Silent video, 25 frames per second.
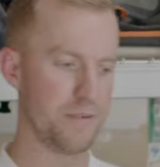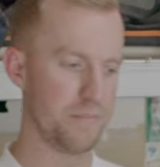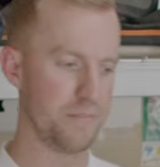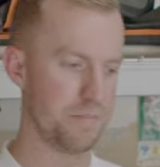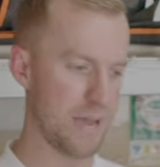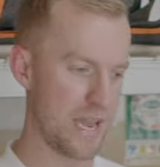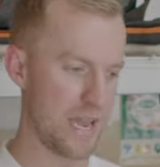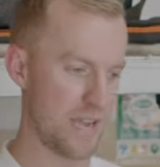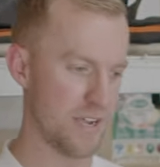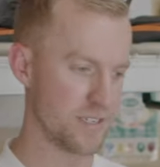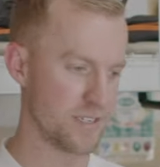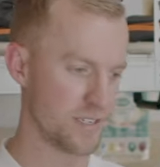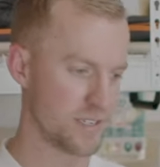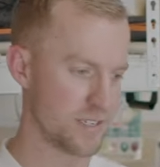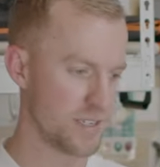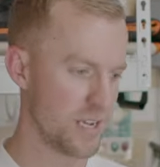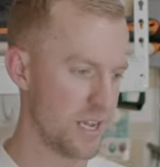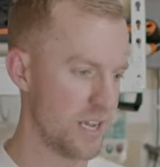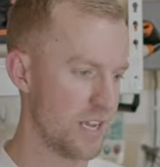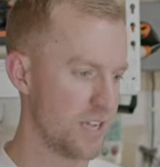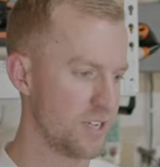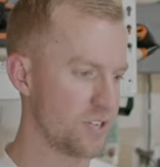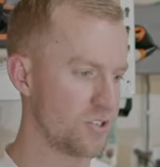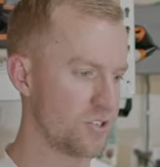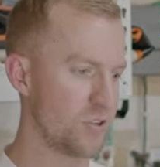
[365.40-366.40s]
the base.
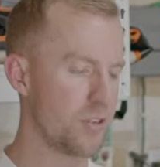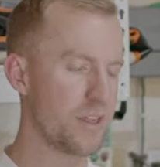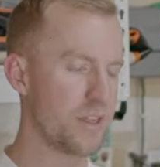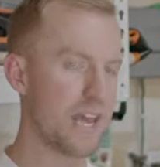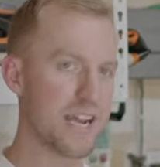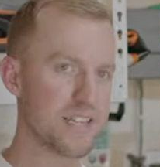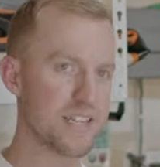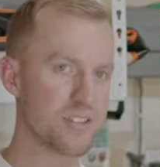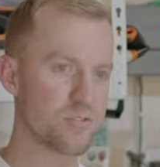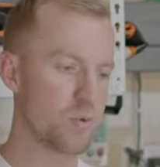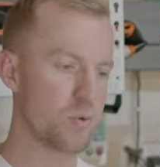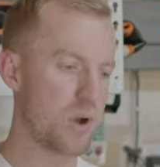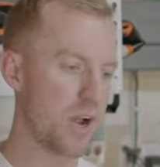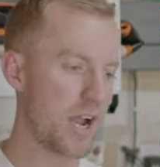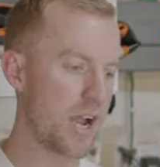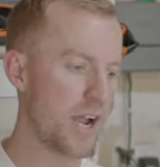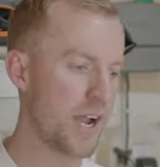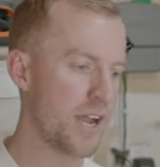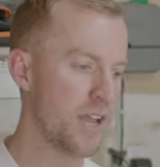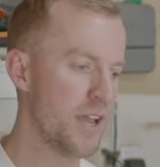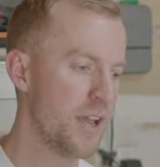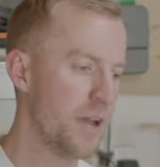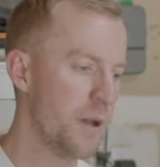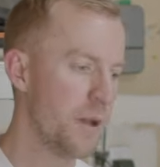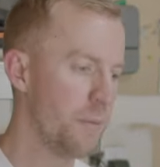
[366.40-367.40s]
So that's
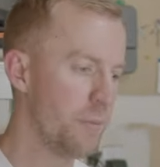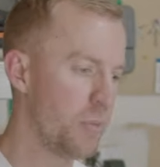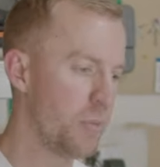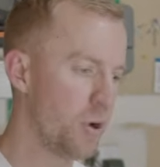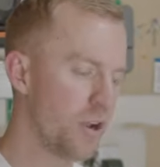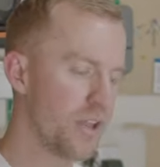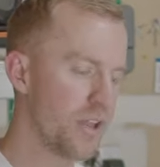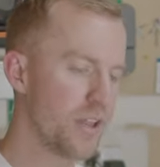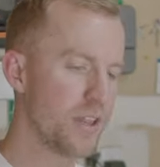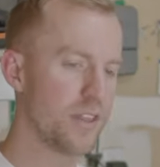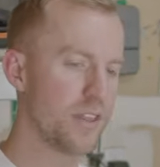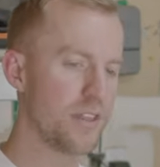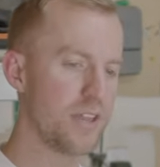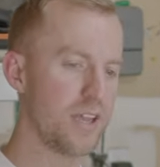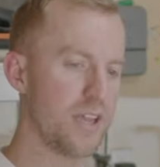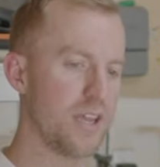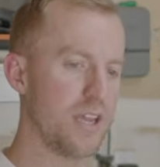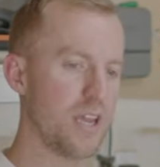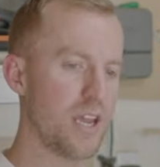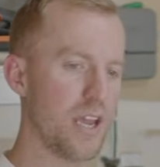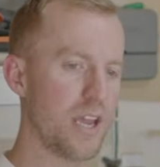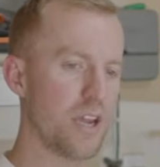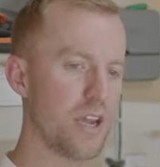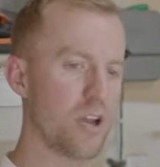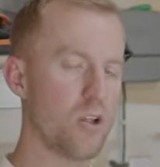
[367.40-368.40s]
why putting
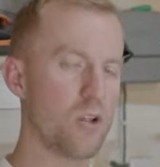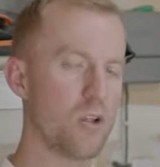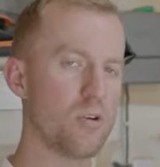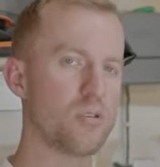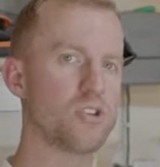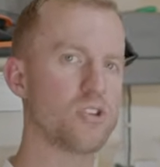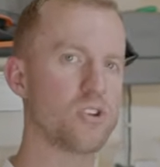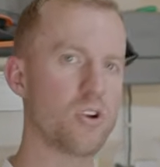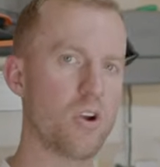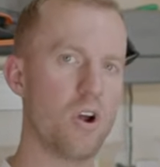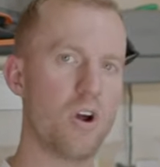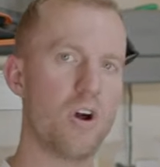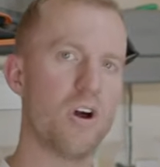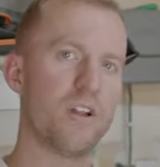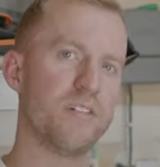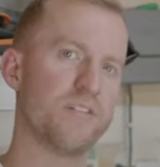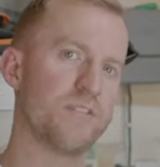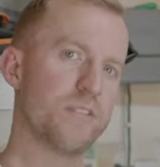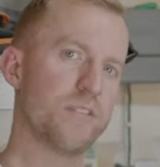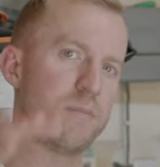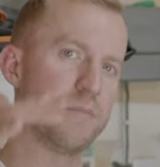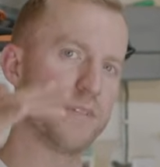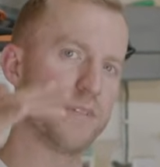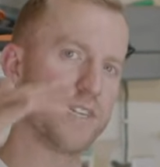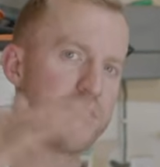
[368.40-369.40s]
the enclosure on
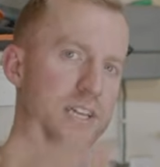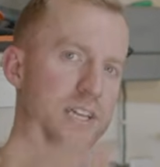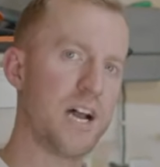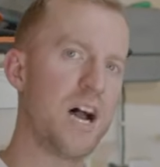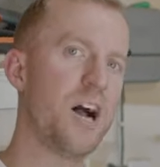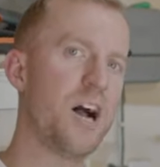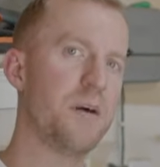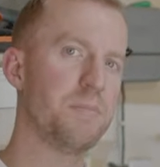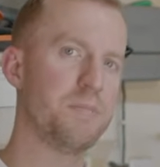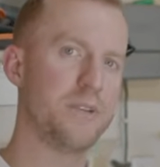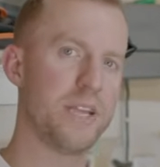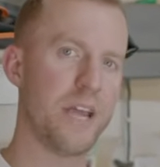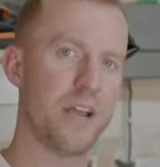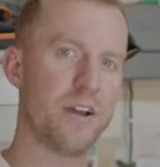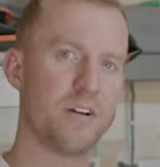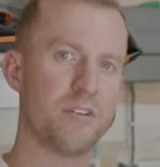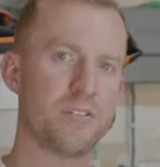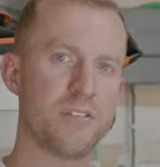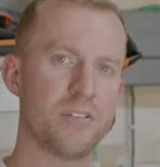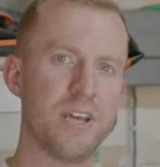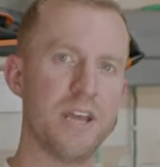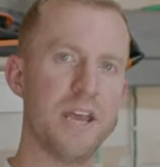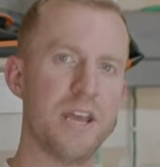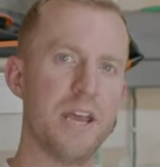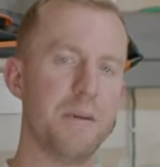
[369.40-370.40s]
from the top
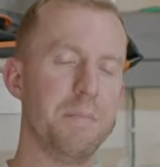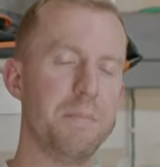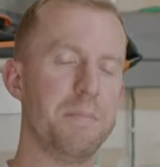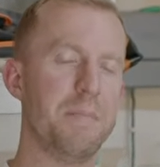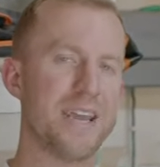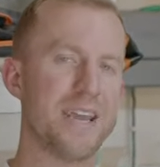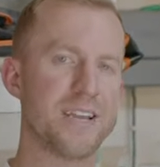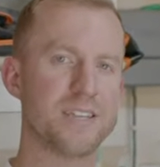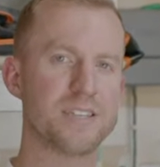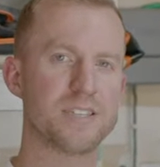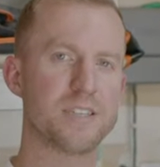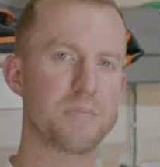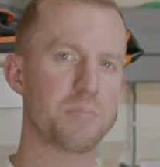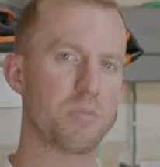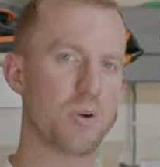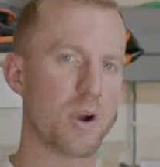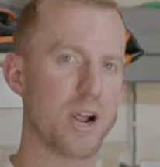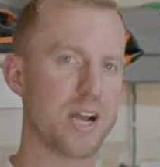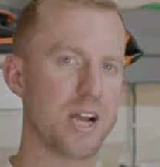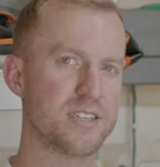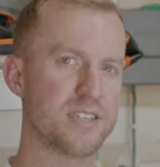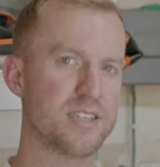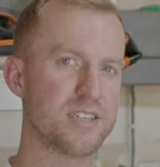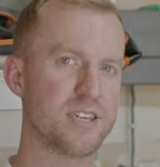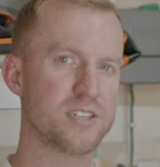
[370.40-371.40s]
down makes the
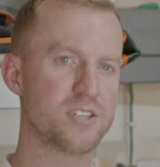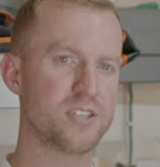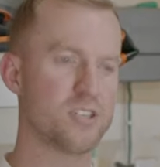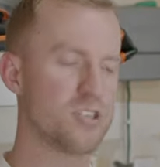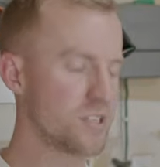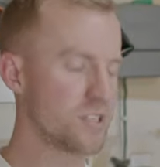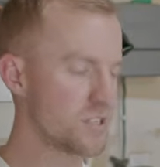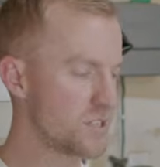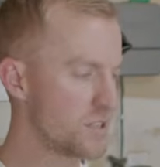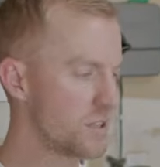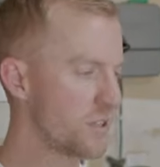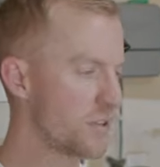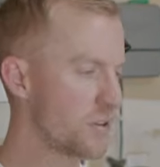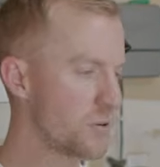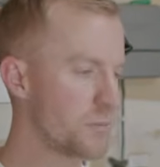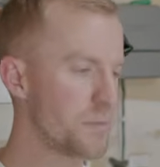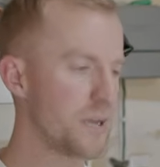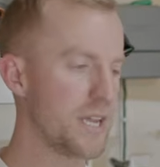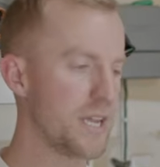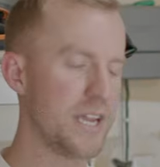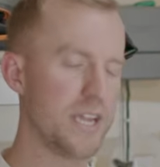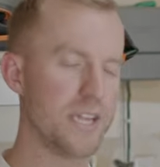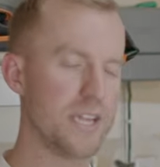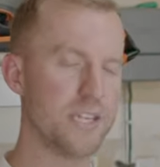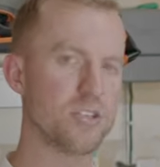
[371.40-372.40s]
process just a little
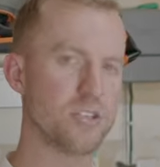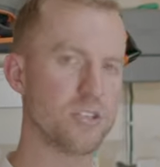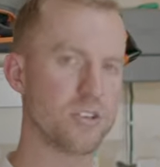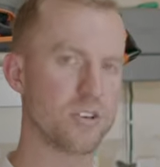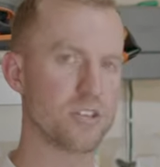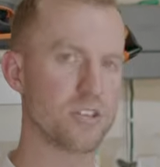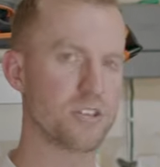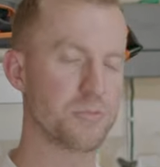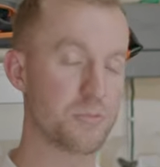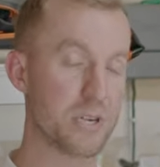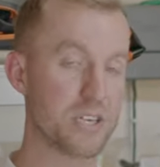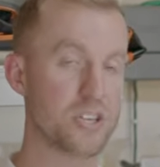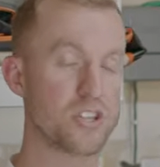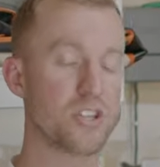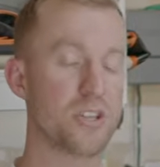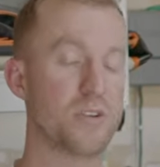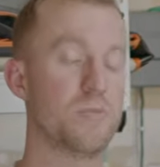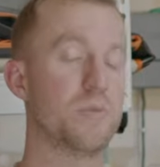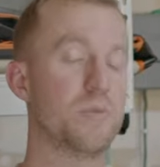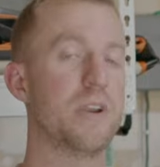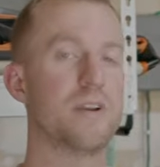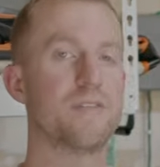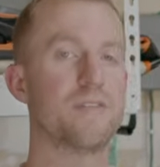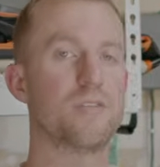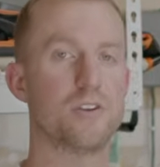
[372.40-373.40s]
bit easier, especially
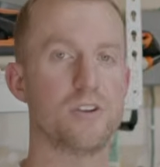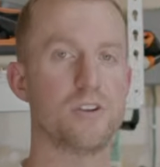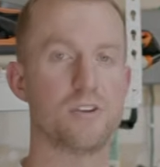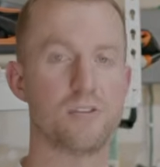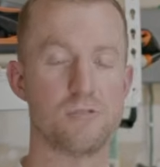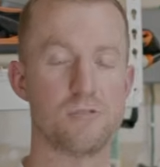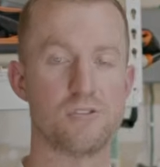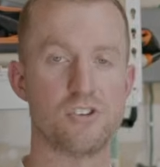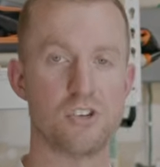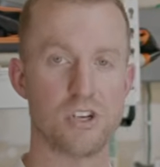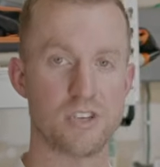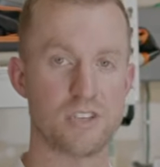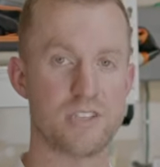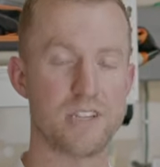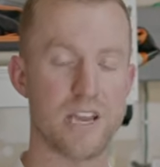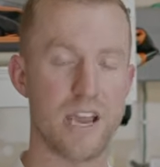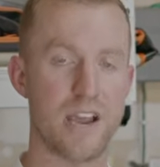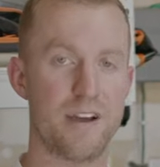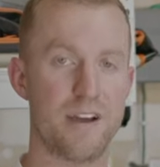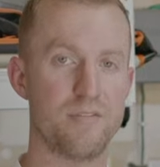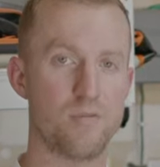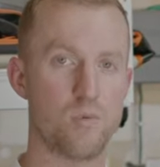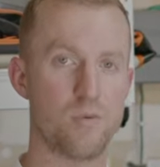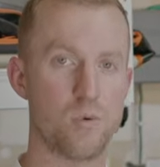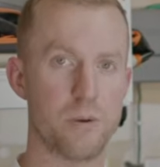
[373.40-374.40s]
whenever you just
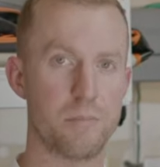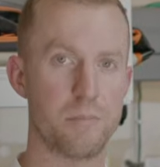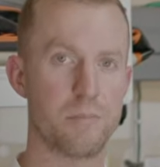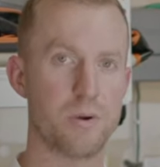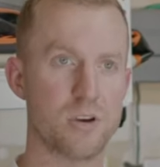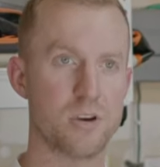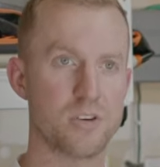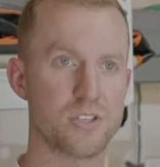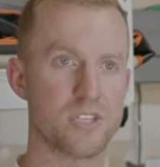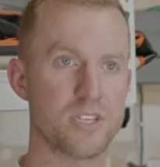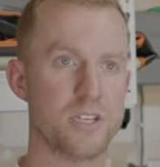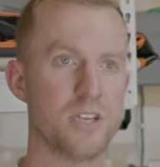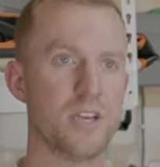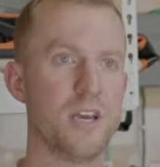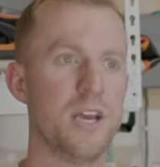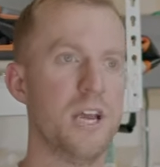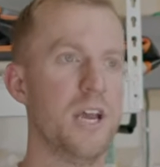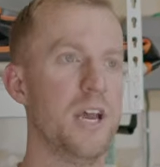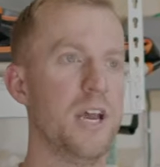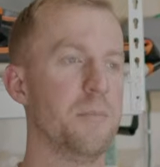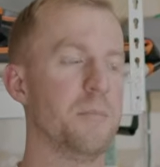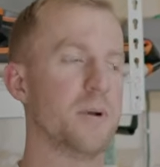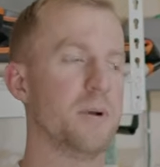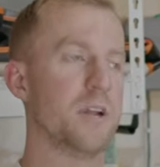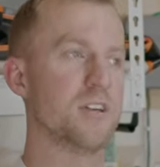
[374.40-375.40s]
have one person,
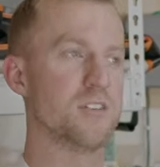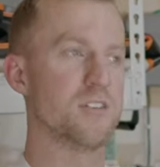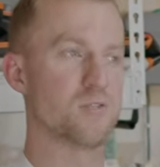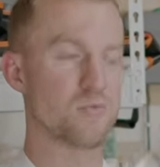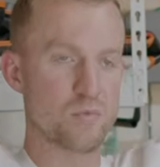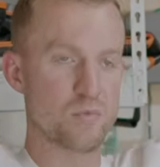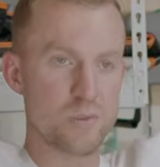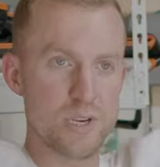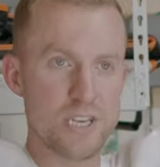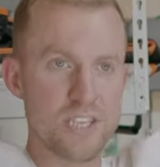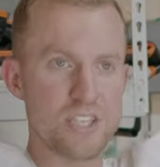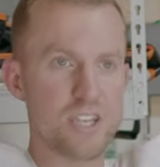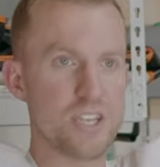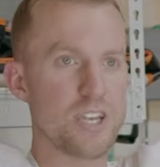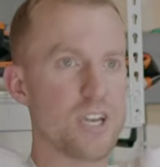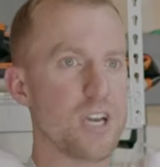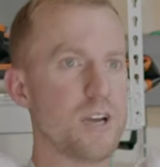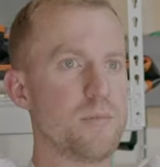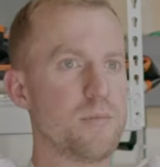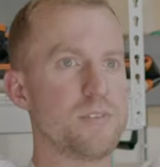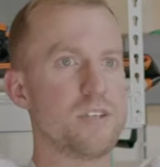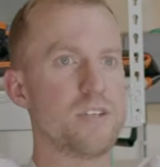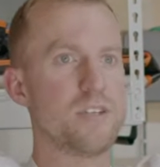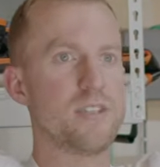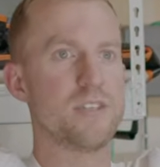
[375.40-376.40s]
because reaching
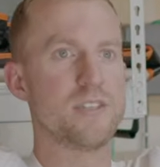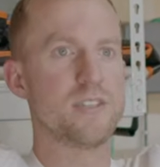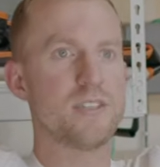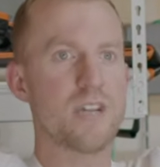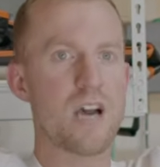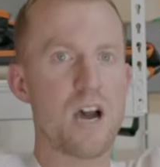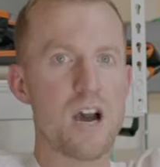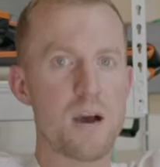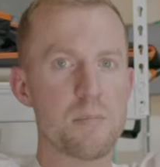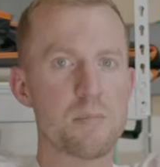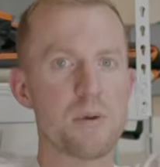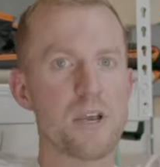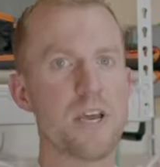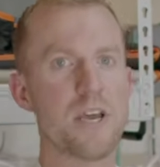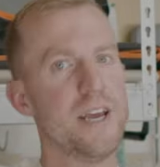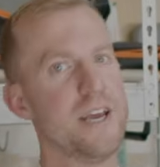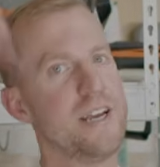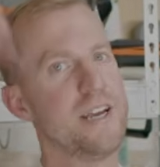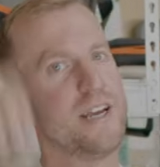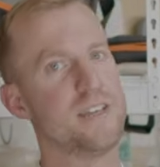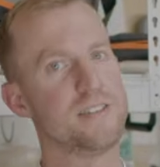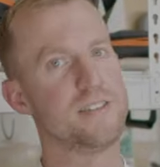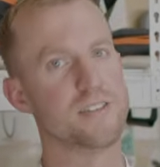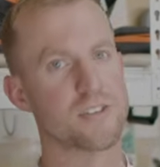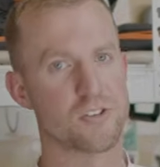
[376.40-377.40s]
up to the top
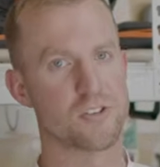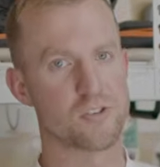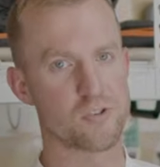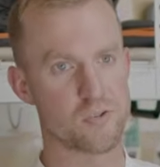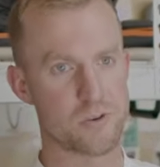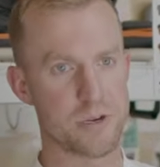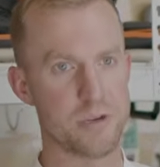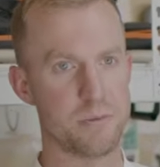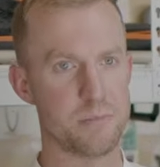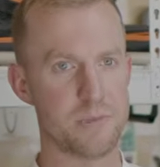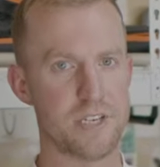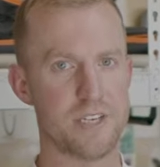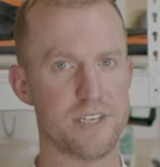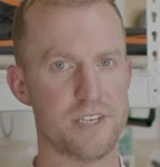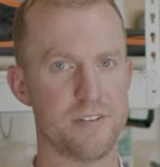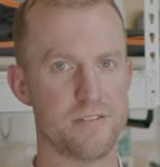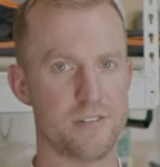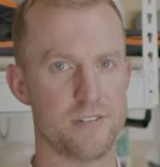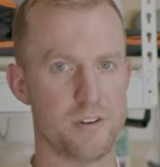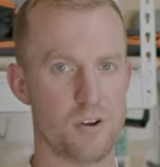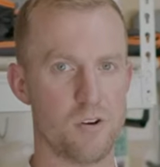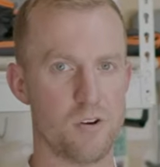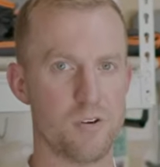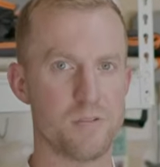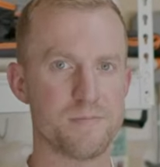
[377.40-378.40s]
is extremely
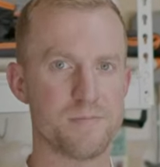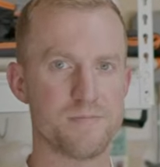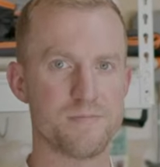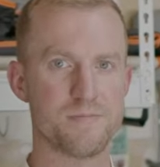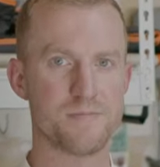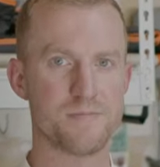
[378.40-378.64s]
difficult.